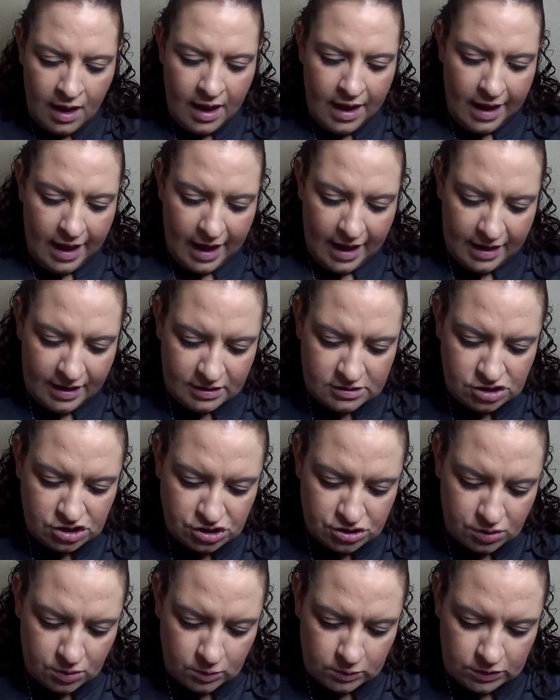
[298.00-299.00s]
Head and
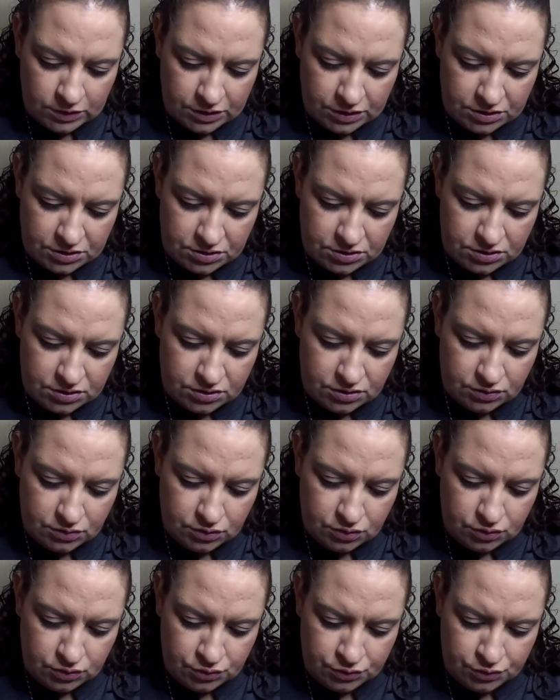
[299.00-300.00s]

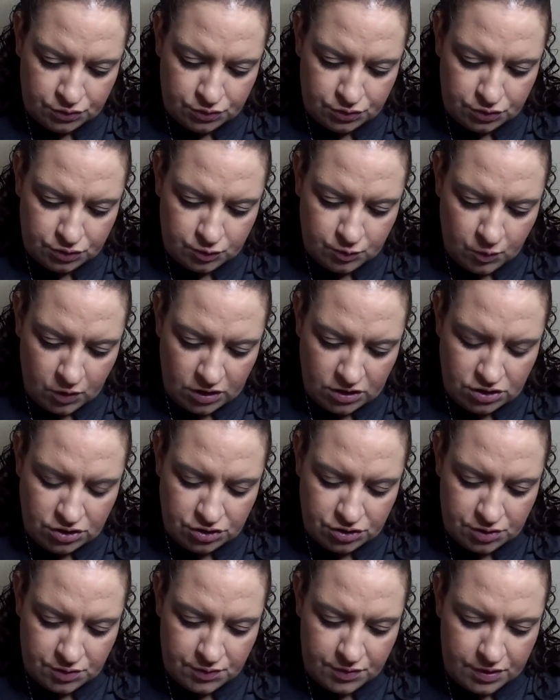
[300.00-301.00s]
Shoulders
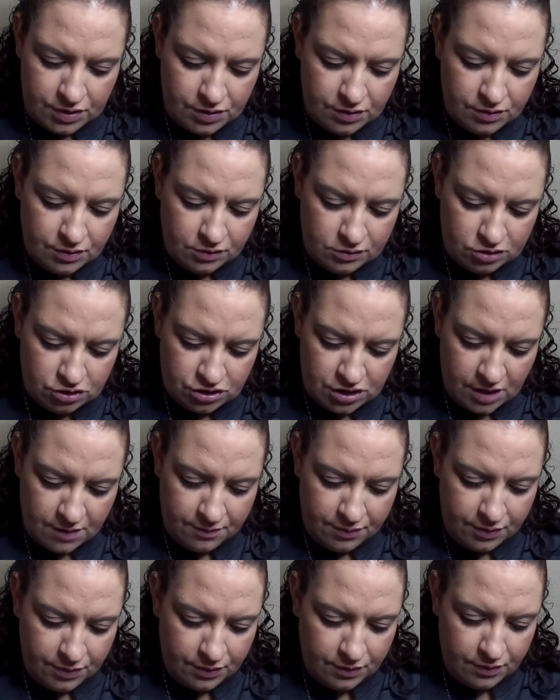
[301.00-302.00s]
Moisture Renewal
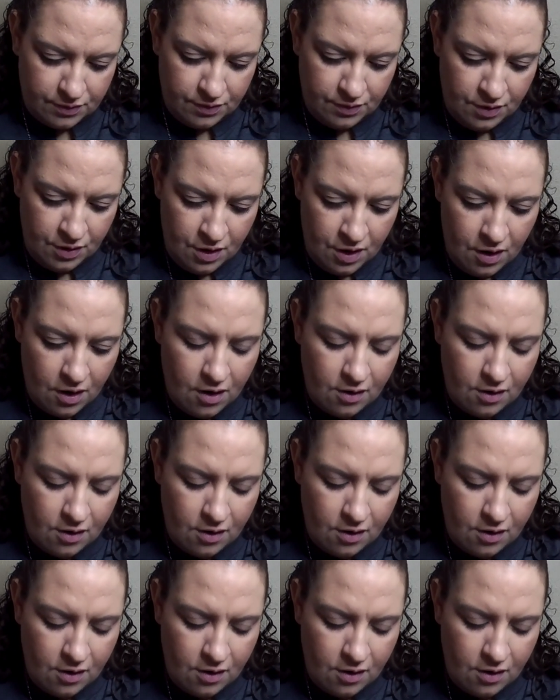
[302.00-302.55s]
Shampoo Oh,